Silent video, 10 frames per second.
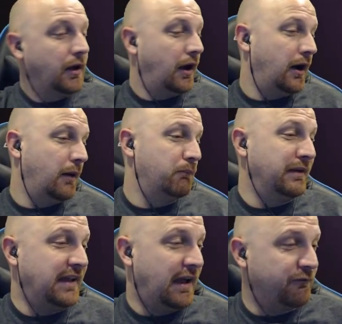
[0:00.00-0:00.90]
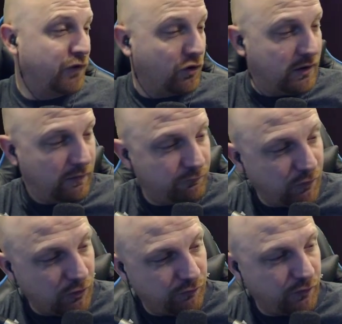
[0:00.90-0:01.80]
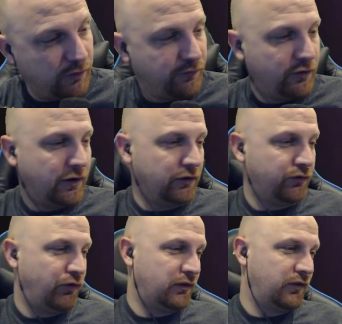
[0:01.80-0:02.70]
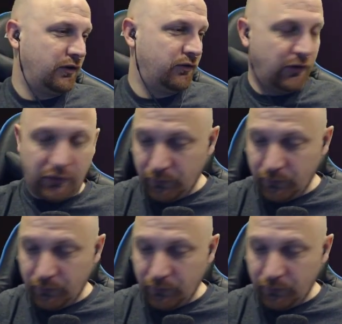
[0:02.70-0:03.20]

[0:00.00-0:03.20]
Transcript: But yeah, very, very, very, very nice flex there, Steelo.